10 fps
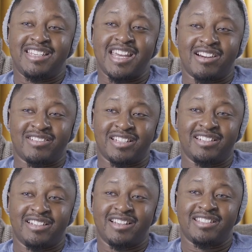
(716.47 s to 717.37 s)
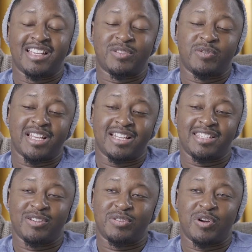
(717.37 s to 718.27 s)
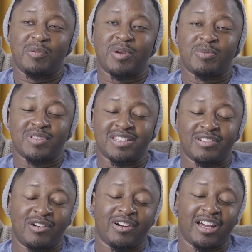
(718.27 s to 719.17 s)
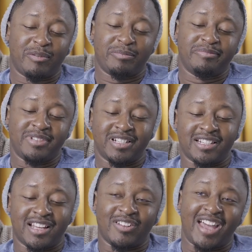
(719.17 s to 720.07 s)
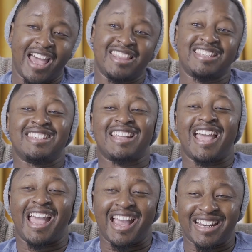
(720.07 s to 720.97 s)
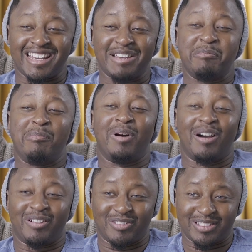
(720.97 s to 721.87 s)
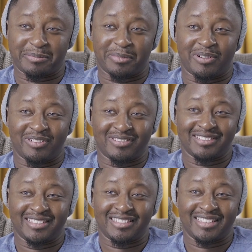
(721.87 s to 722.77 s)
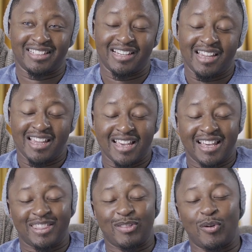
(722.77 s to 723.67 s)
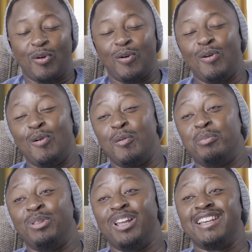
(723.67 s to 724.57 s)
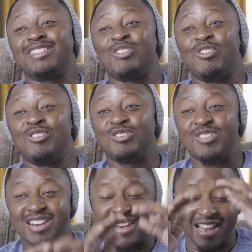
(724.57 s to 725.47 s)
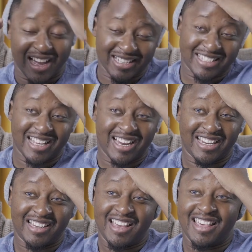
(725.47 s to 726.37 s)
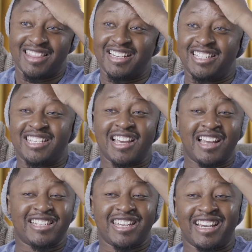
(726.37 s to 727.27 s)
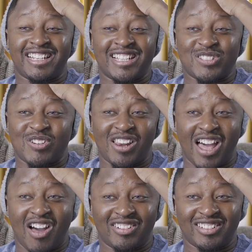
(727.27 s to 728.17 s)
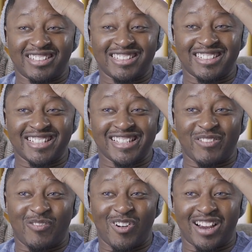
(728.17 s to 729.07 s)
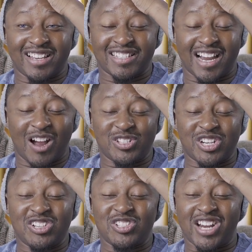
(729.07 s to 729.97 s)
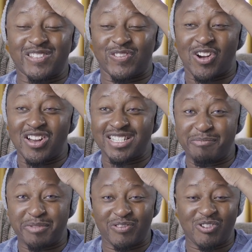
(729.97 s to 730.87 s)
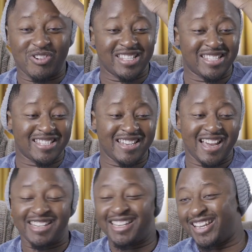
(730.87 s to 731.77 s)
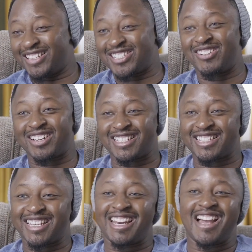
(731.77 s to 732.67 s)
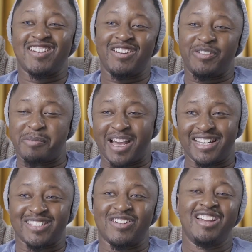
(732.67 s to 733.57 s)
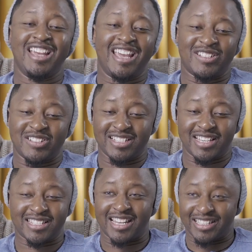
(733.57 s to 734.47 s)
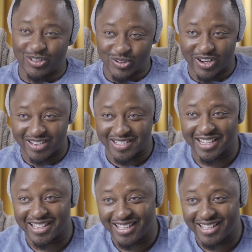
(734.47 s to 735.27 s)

tears it. Says, was that sealed? The opening was sealed. Okay, cool. Here's another. And this is 80 bottles, bro. The whole place goes nuts. The judge kicked us all out. He's like, I'll charge you guys for contempt of court. This is not a circus. Get out, everybody. So it's only just like the lawyers.